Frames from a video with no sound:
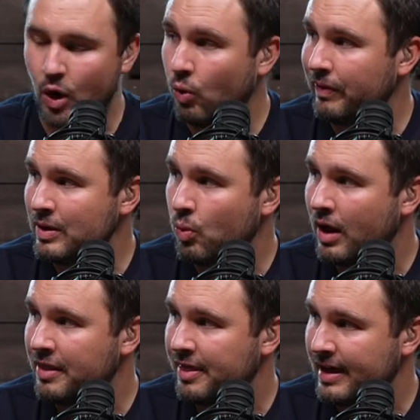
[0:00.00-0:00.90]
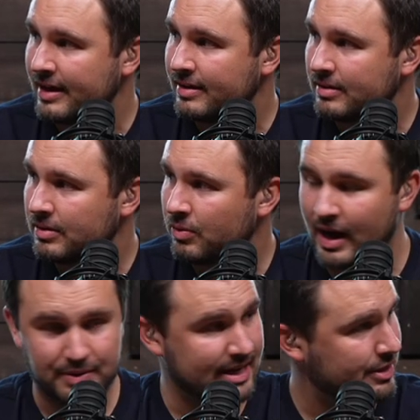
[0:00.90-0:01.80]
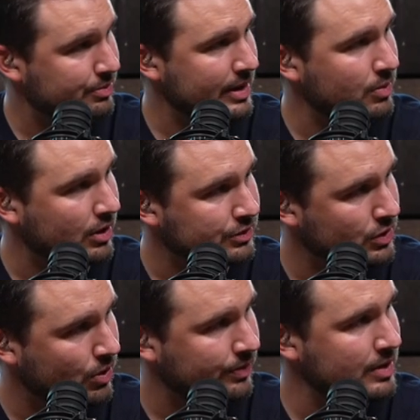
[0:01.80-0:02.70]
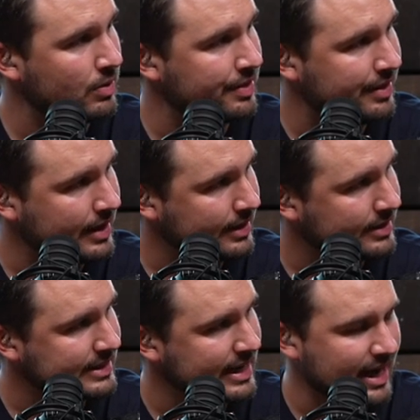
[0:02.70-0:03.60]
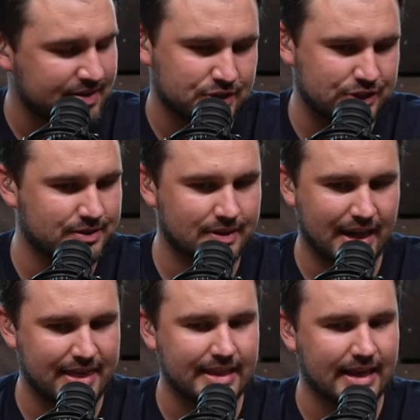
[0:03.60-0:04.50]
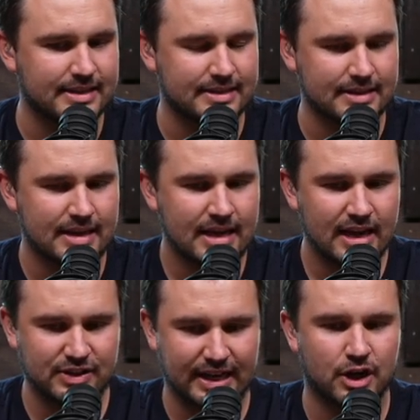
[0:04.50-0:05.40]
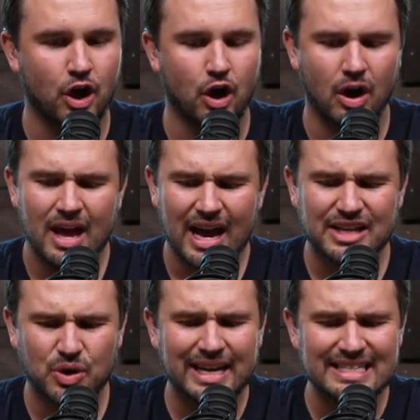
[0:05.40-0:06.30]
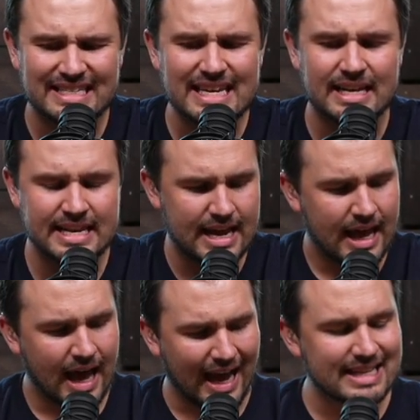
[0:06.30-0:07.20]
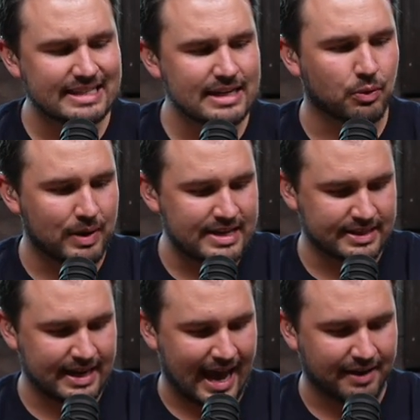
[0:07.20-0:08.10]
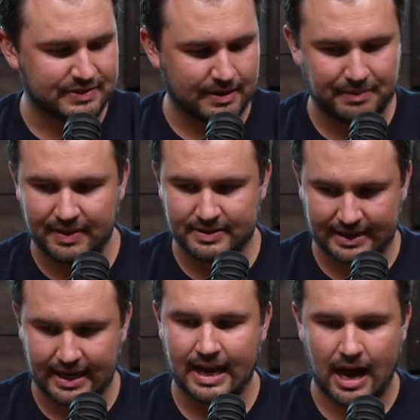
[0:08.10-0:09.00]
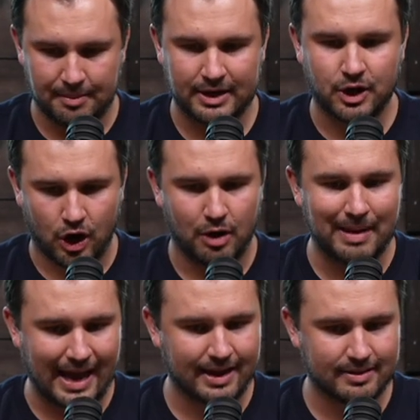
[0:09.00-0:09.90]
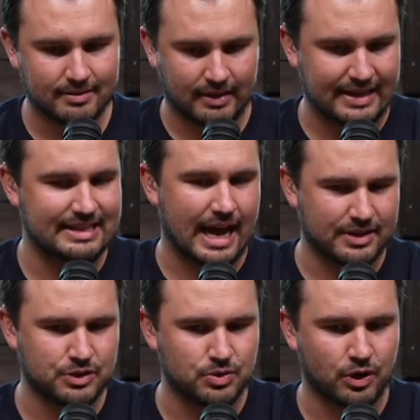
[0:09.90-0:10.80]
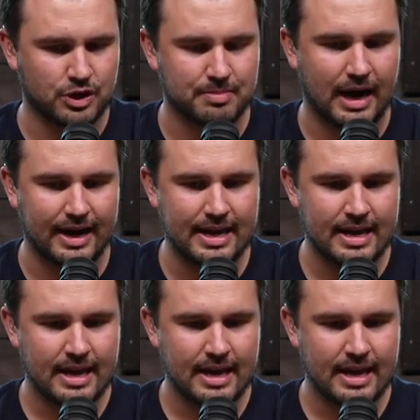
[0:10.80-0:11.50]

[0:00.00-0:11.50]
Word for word: only one thing. Mm-hmm. I would get three words, only one thing. Cause I, I just oh, okay, I think that's it's so, like a call. Hmm. I, so I can see a I can see a reason to have something that's like a common callback, like tattooed on your body.